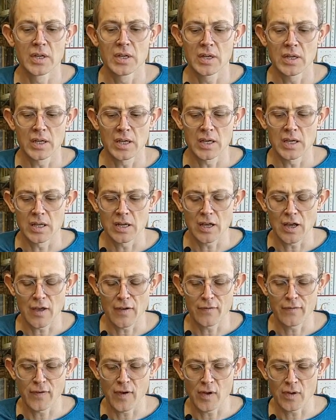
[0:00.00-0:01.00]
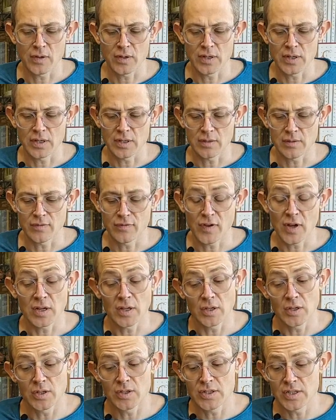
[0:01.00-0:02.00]
and I've found that finding
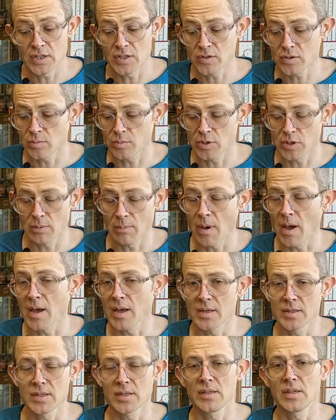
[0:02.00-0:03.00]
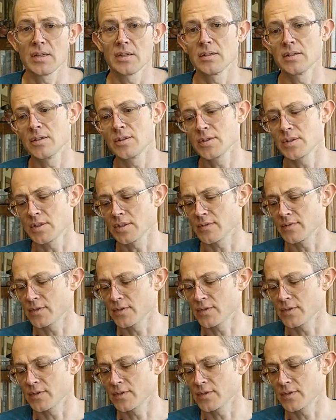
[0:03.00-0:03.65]
good teas from Jingmai is indeed elusive.